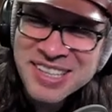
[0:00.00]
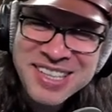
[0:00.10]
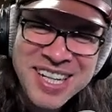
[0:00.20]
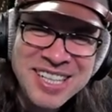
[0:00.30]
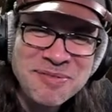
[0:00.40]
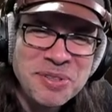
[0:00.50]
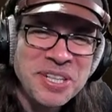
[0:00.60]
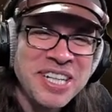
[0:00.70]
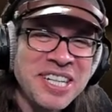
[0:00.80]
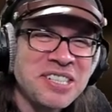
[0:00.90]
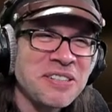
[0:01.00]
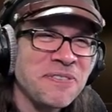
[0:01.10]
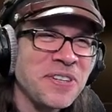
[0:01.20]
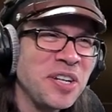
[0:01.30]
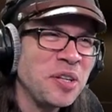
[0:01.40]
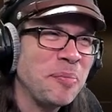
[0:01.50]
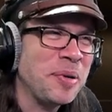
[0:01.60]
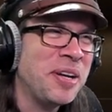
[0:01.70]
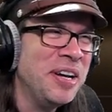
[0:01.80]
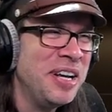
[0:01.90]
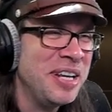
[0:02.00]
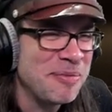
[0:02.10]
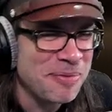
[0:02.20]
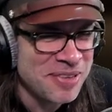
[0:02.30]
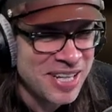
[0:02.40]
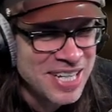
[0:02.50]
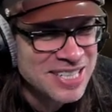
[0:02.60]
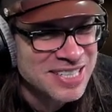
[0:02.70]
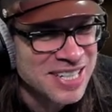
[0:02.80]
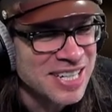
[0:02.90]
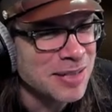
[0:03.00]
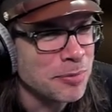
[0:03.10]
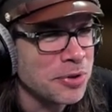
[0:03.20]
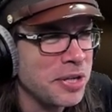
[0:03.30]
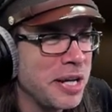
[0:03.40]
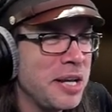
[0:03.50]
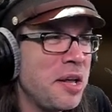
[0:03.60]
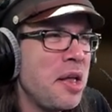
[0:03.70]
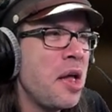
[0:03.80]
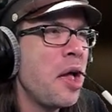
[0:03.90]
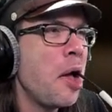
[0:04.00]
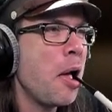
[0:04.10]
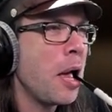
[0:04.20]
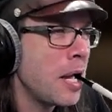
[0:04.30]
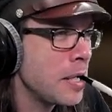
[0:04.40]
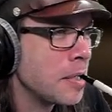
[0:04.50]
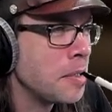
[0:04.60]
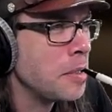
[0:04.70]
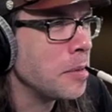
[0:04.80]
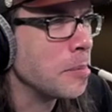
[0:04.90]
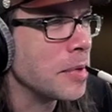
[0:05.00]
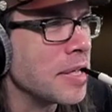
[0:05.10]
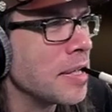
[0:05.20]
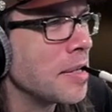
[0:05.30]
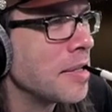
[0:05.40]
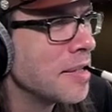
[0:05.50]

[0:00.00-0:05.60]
Danny Boy gets the follow pipe. Thanks, Danny Boy. Oh, man.